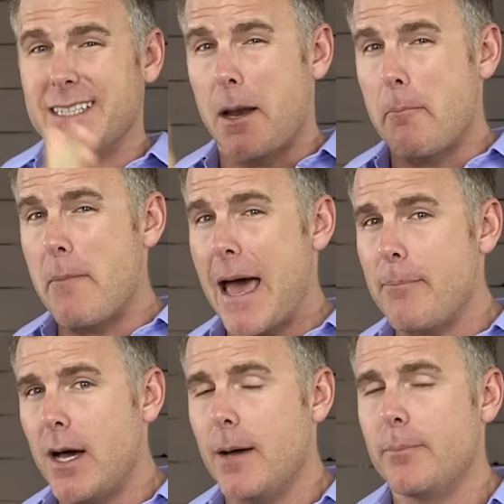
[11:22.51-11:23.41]
It's going to
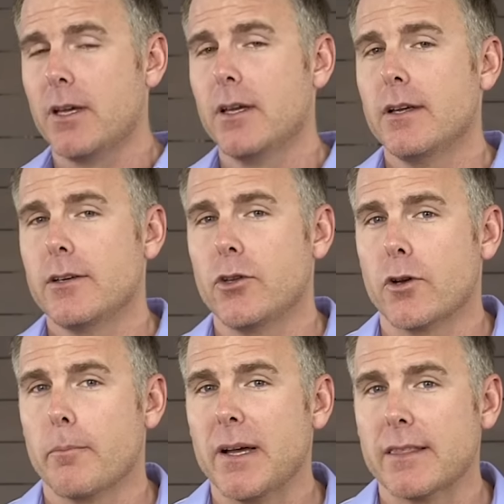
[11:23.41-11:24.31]
map up to
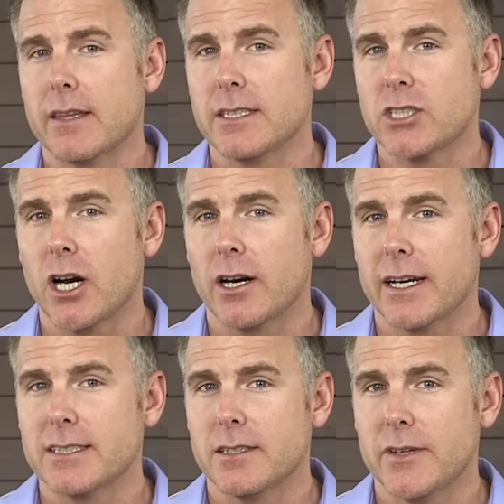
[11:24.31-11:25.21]
their monthly
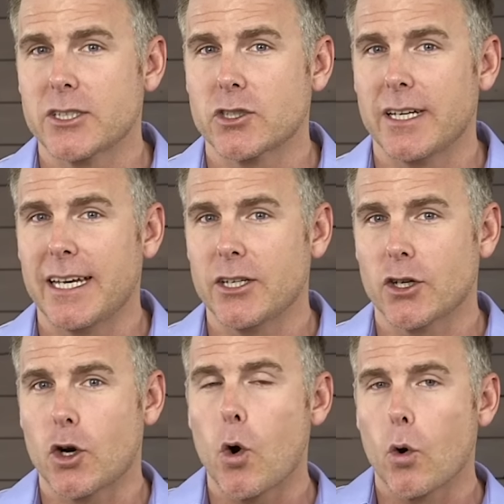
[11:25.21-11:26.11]
targets and eventually hit
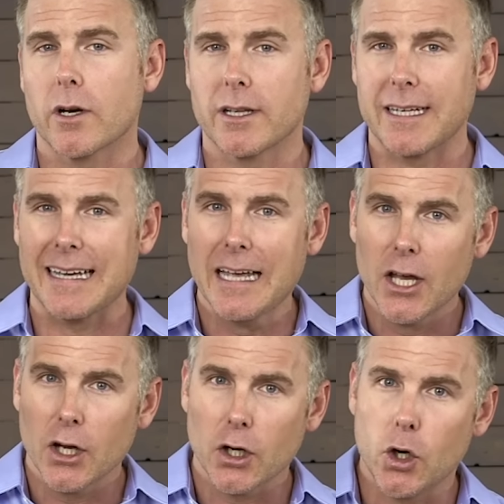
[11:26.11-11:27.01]
your quarterly
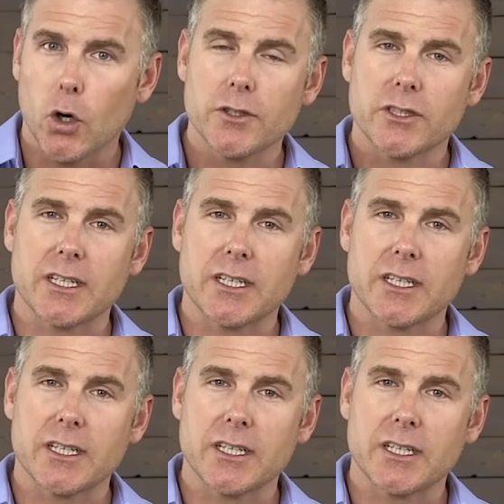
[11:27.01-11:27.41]
goals.